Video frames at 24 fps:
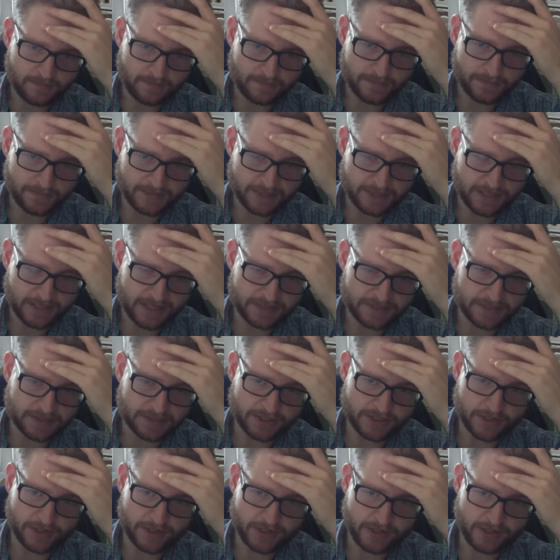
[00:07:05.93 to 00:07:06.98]
It's a
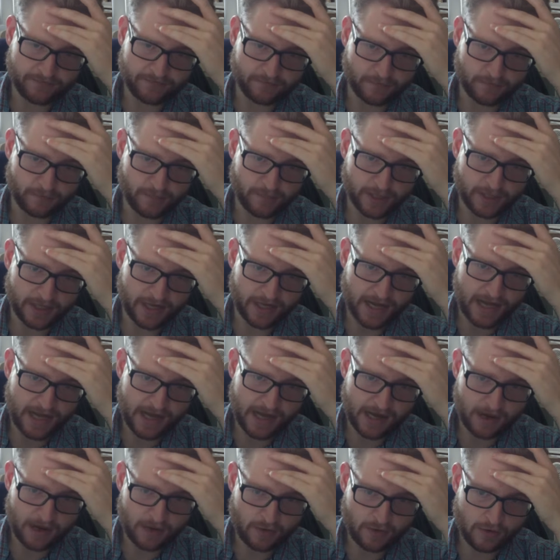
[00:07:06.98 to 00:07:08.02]
necessary evil. But
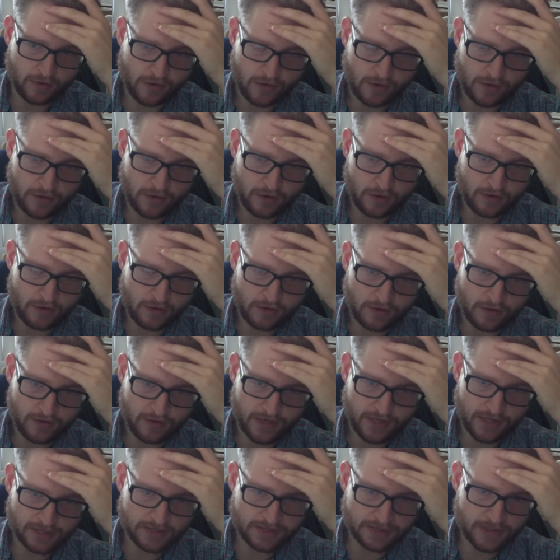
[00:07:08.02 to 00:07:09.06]
how
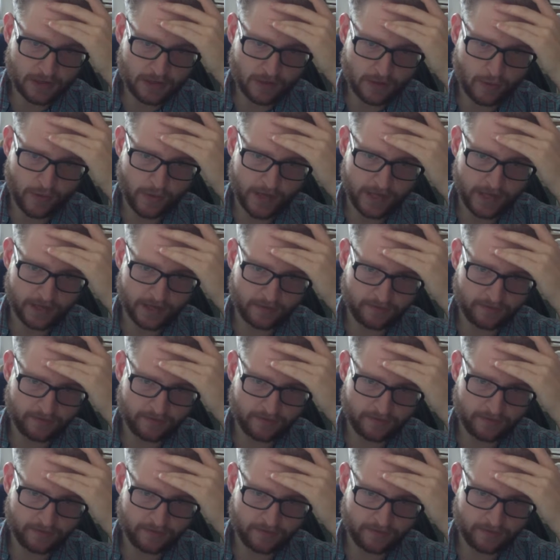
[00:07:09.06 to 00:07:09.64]
is there a way